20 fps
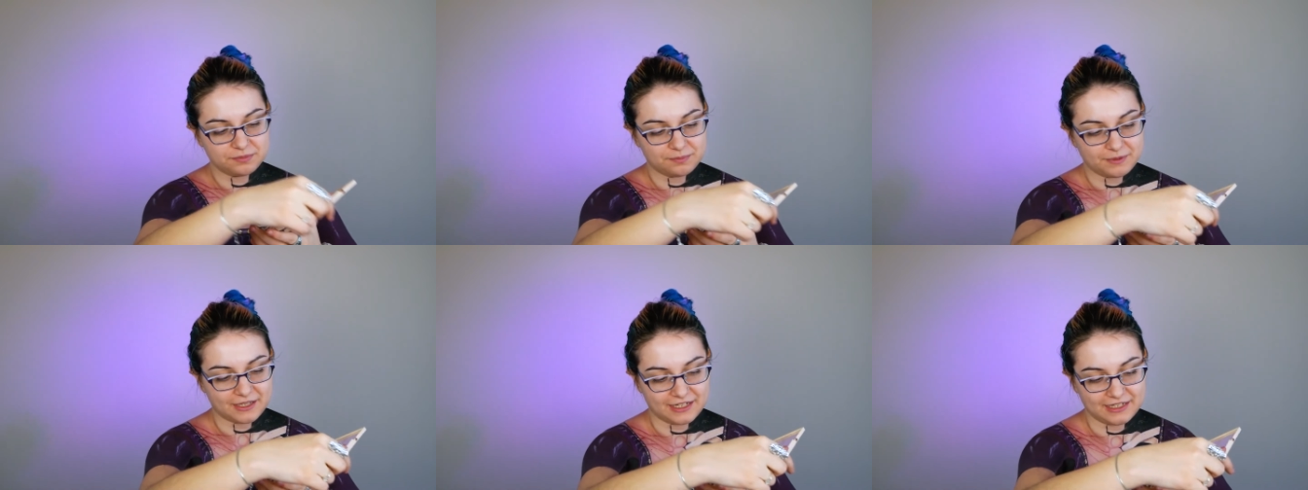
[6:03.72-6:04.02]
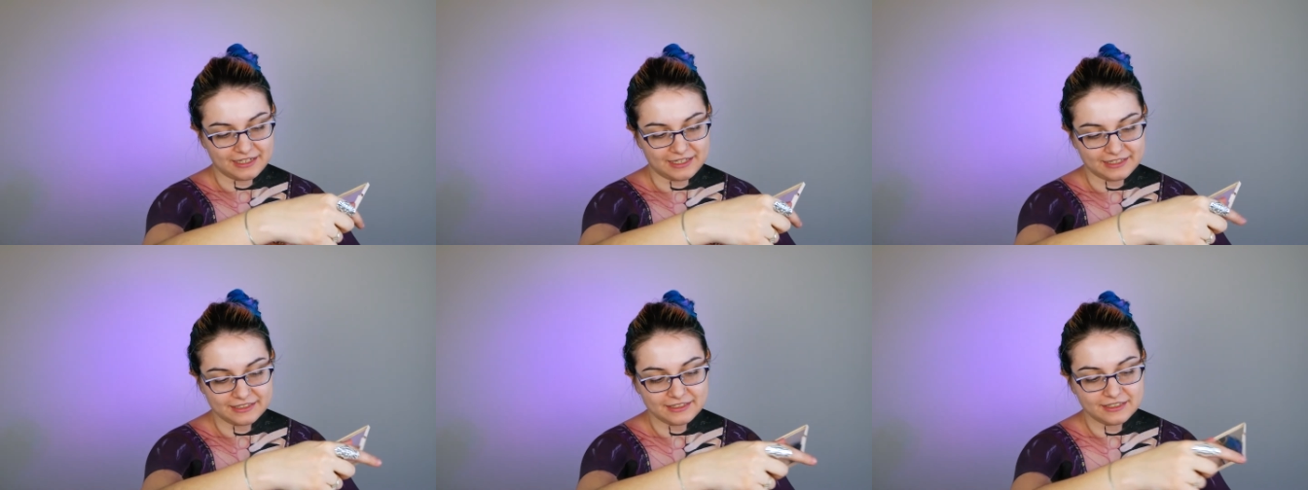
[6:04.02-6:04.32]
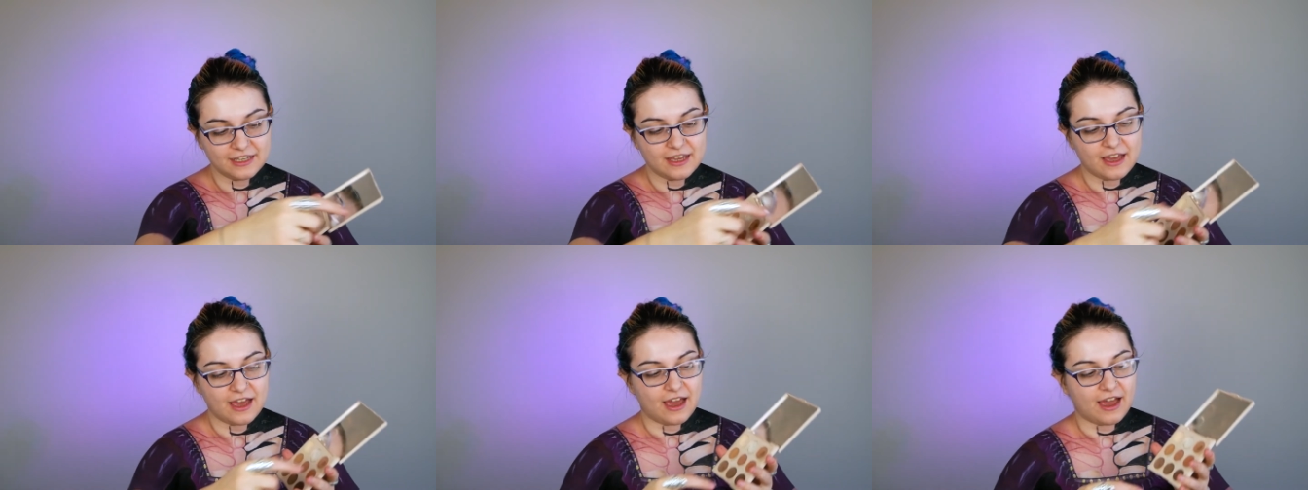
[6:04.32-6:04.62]
palette
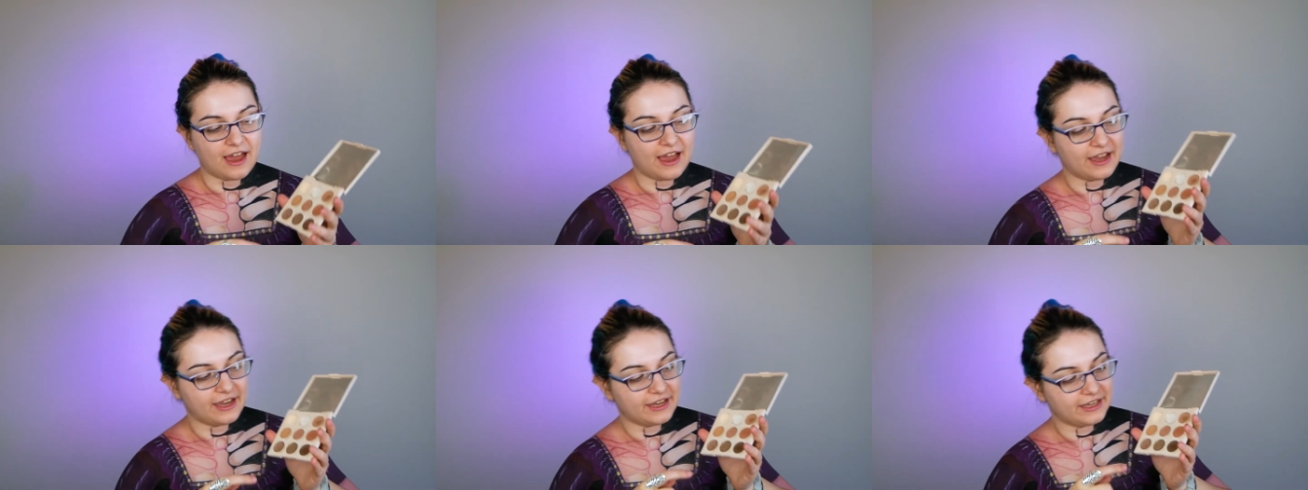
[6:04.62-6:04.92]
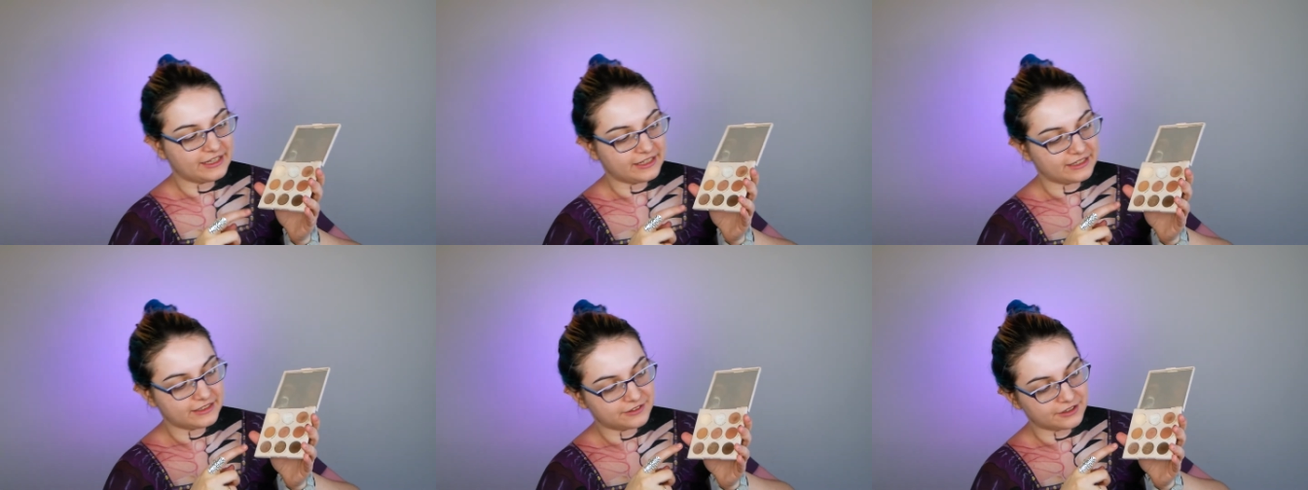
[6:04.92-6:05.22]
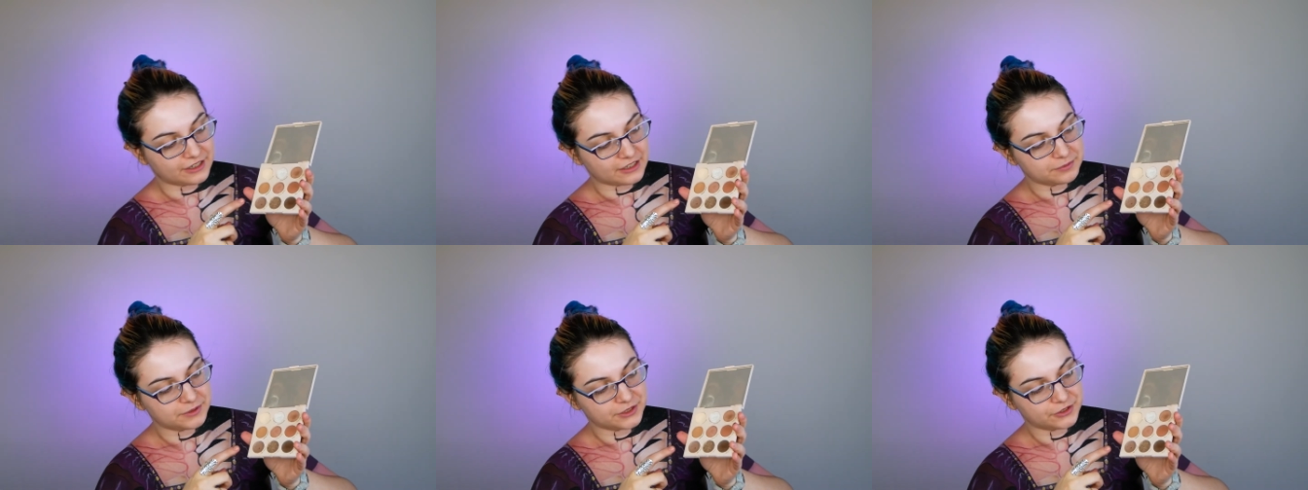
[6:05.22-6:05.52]
I
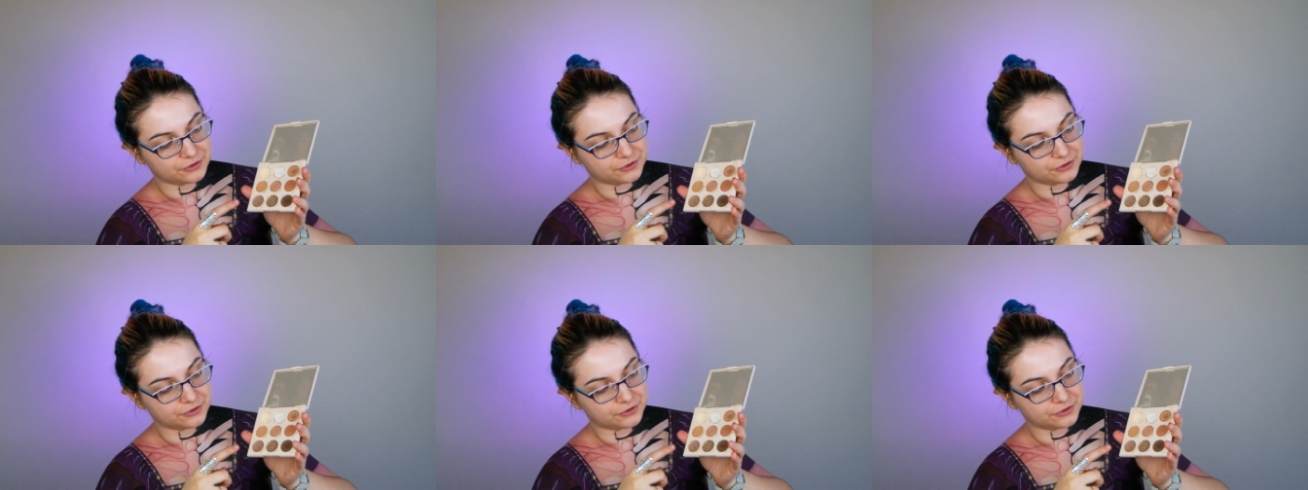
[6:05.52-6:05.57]
grabbed the